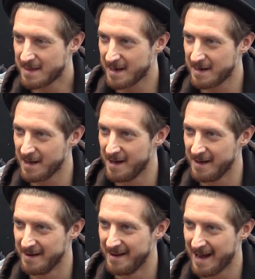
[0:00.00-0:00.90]
They
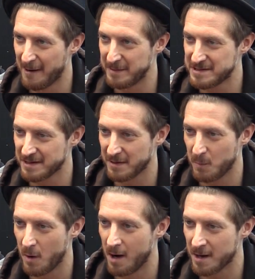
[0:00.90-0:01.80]
learn how each other
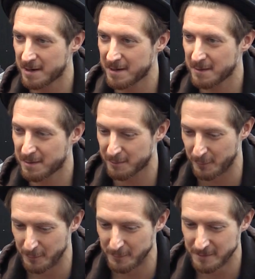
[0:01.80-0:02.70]
work
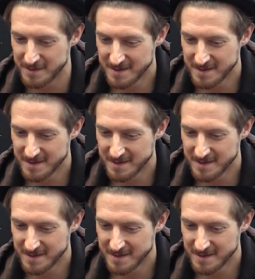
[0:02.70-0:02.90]
through